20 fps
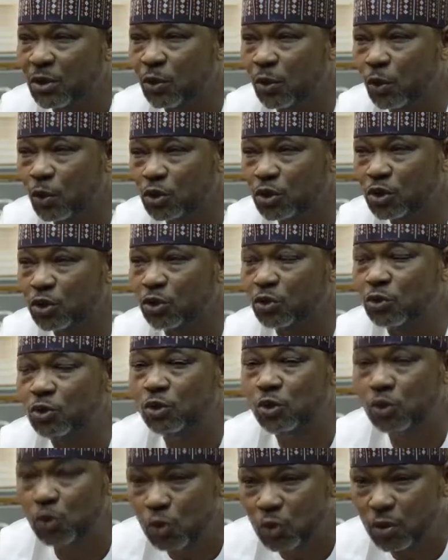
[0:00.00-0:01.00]
coach to
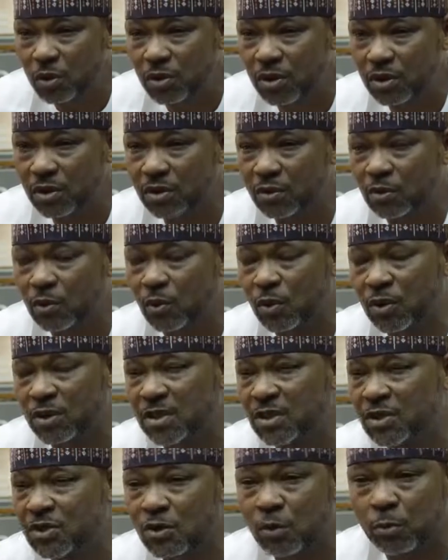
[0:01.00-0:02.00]
do
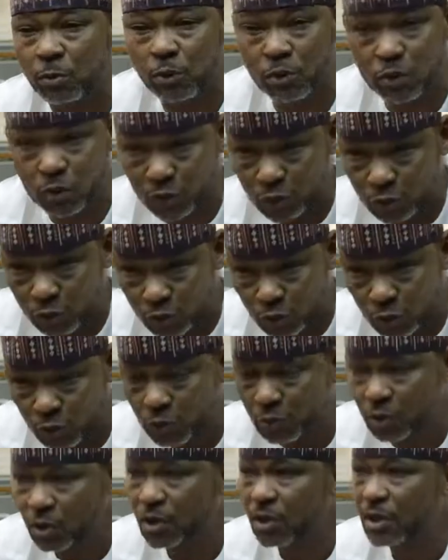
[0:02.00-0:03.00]
what he's supposed to do.